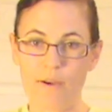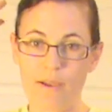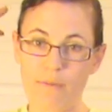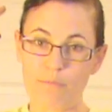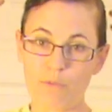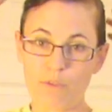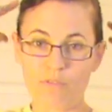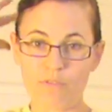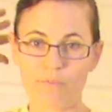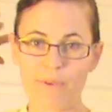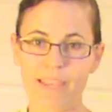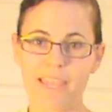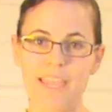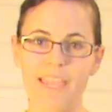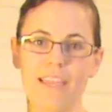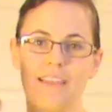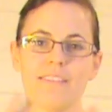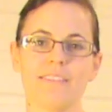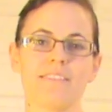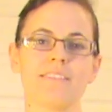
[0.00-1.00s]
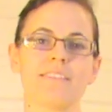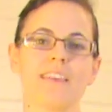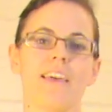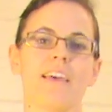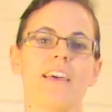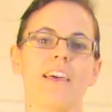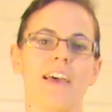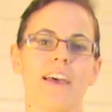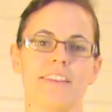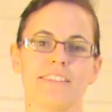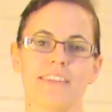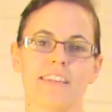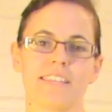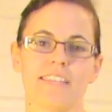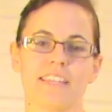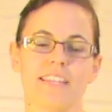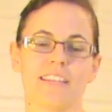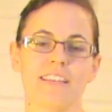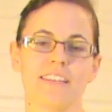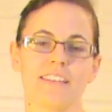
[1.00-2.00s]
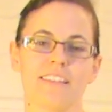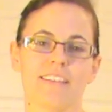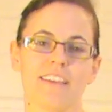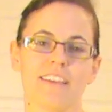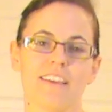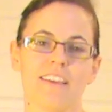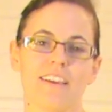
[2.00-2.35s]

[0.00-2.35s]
moved my hands as I did it.